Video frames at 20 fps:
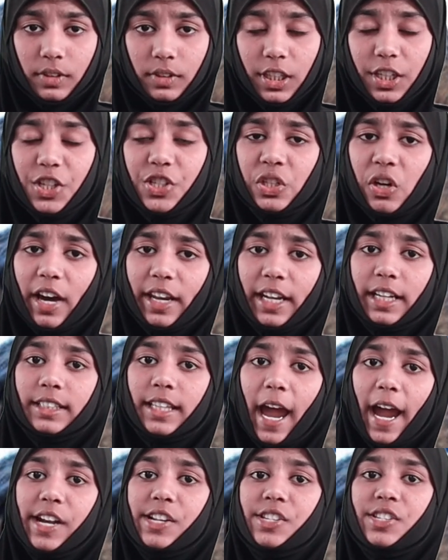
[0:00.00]
ensuring
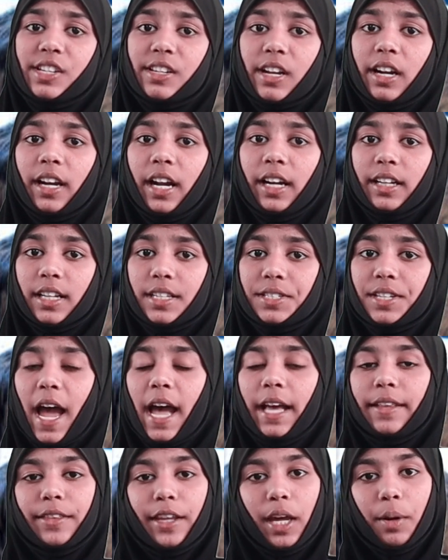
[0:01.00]
that children
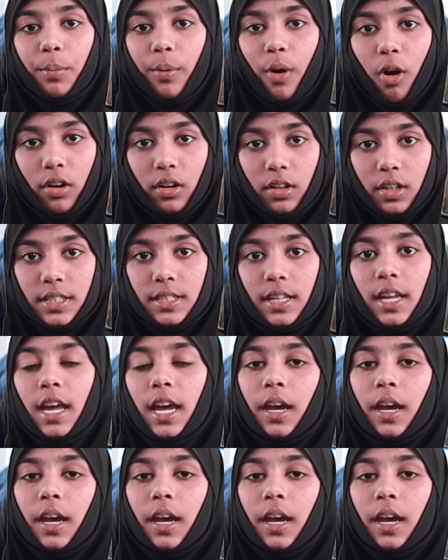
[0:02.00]
understand their boundaries.